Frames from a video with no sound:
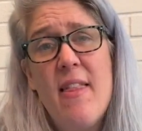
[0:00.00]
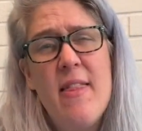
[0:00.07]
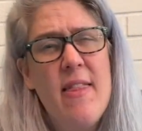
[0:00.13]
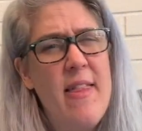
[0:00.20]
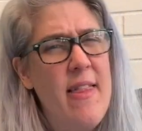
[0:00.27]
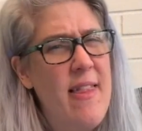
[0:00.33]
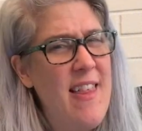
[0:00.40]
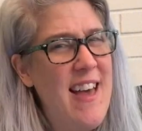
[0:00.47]

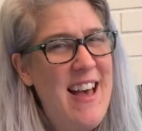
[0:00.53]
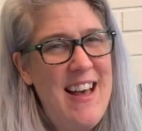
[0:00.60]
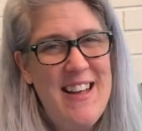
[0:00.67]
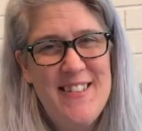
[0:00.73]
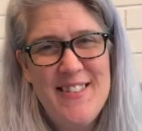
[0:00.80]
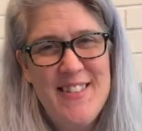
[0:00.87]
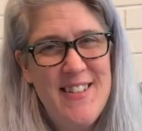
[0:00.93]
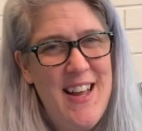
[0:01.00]

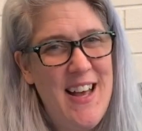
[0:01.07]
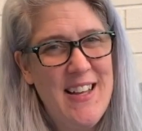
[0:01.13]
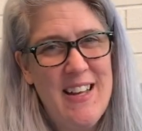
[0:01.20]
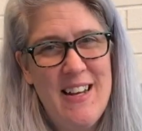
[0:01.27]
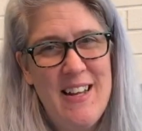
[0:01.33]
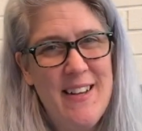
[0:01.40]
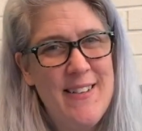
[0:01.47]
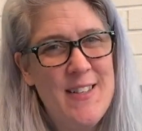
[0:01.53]
that's not going
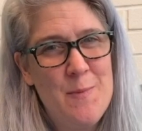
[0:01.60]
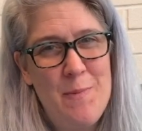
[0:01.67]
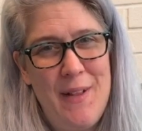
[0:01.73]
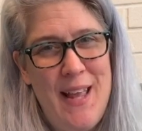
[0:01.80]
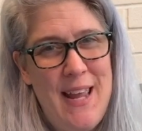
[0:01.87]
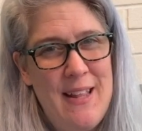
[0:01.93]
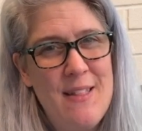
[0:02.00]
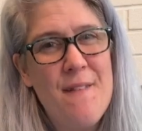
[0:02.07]
to
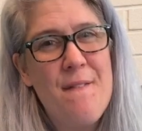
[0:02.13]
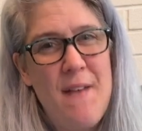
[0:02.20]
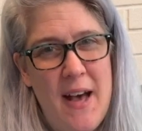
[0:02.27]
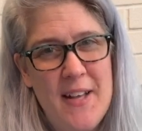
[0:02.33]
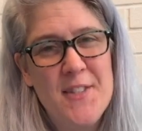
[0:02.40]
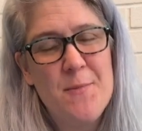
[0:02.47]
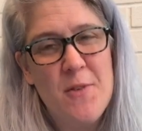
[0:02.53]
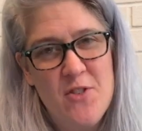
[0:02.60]
explain the
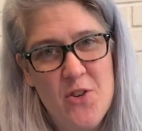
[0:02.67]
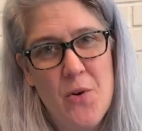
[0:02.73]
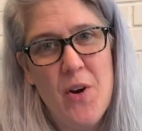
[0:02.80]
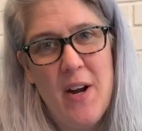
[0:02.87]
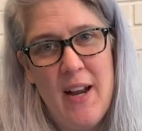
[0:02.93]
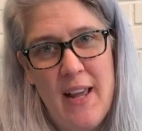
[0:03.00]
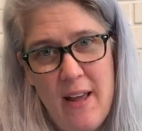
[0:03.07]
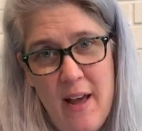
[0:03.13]
vast
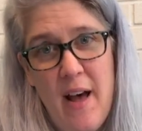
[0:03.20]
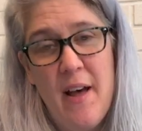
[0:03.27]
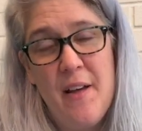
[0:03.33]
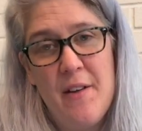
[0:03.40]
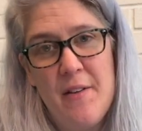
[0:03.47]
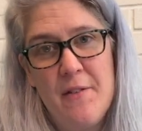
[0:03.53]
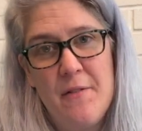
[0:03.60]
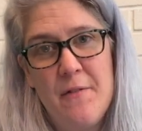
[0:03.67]
majority
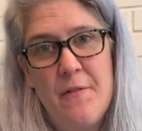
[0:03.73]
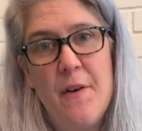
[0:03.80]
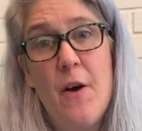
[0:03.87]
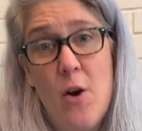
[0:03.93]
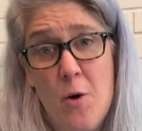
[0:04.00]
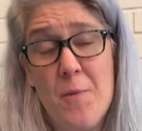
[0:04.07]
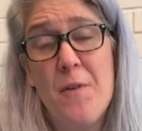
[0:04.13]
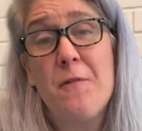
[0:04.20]
of
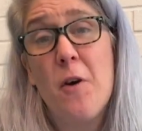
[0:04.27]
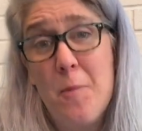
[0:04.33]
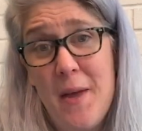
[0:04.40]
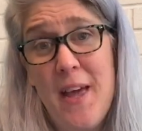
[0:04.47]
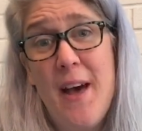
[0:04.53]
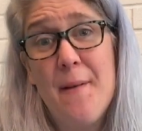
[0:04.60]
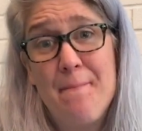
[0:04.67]
homophobia.